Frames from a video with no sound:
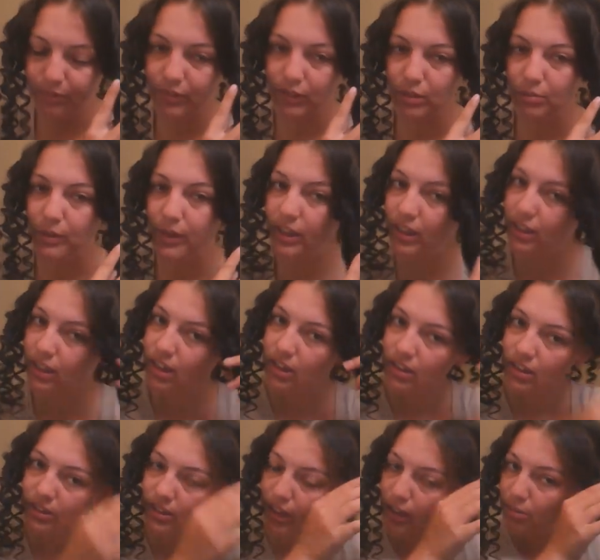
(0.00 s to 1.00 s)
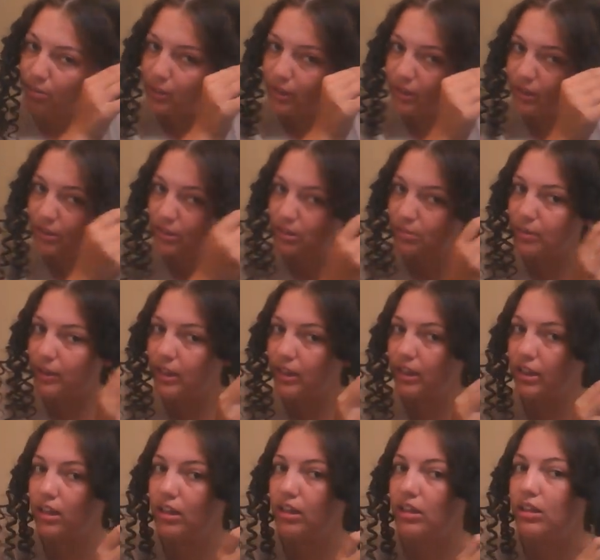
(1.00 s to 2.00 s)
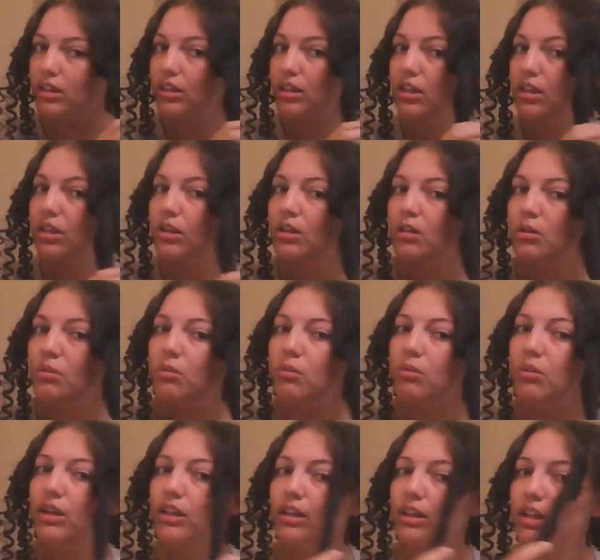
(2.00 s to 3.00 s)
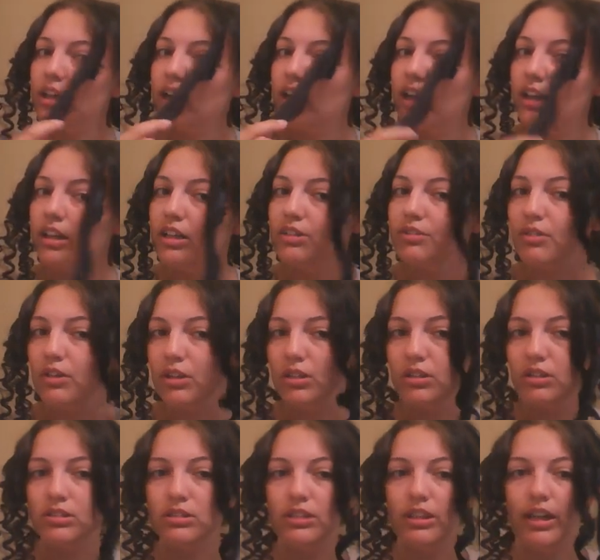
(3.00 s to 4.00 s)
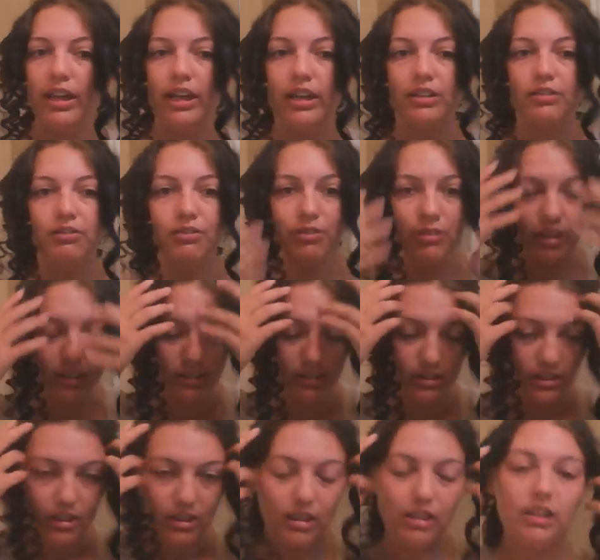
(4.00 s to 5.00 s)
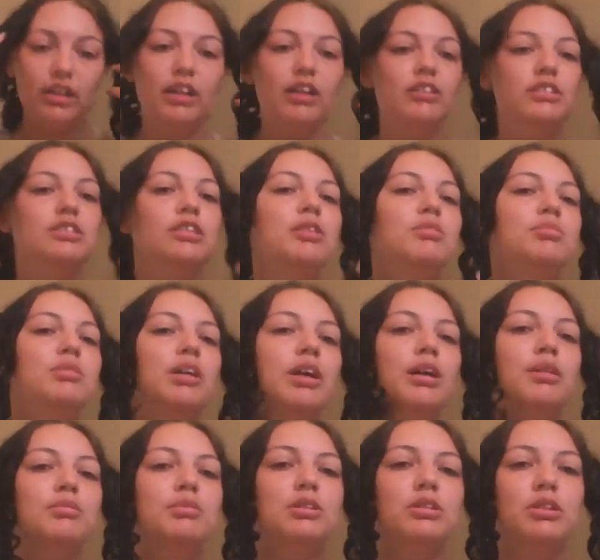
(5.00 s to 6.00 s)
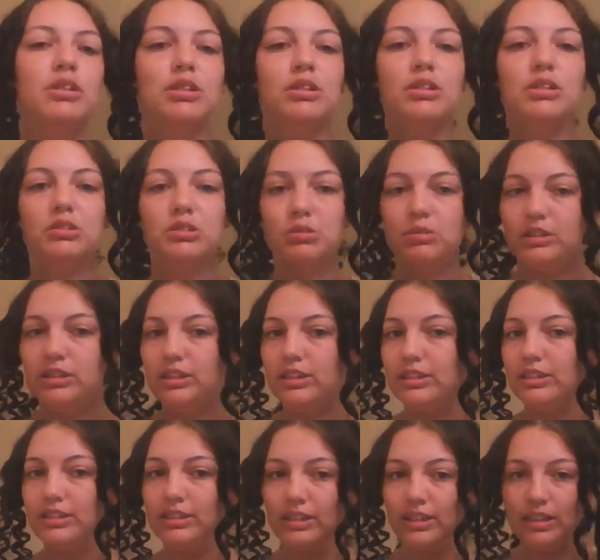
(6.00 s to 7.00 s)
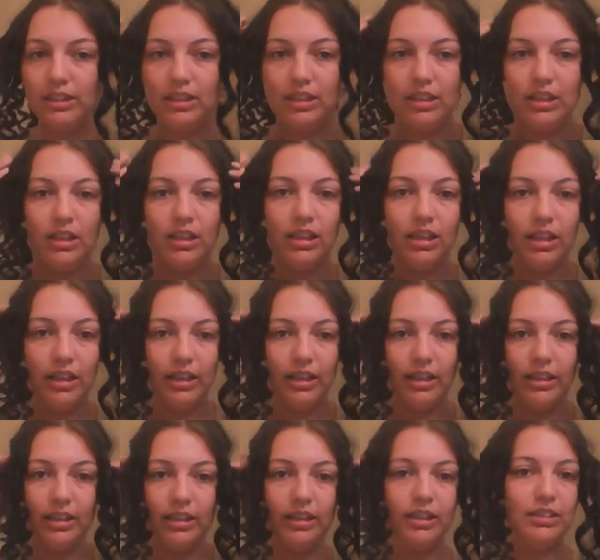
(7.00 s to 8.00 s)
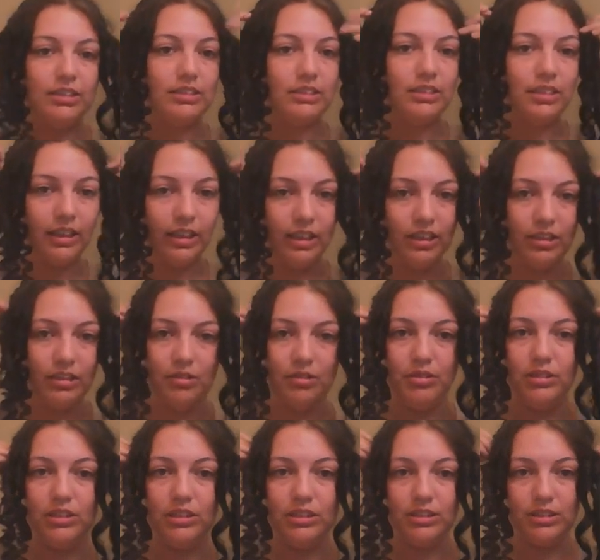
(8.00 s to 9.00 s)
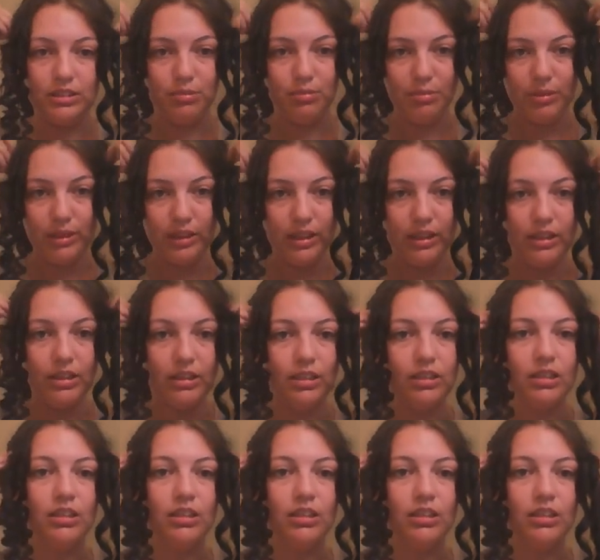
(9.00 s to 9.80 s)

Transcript: depending on the time period, depending on what kind of curls they had in front. Now, sometimes the curls would just sit like this, and you just simply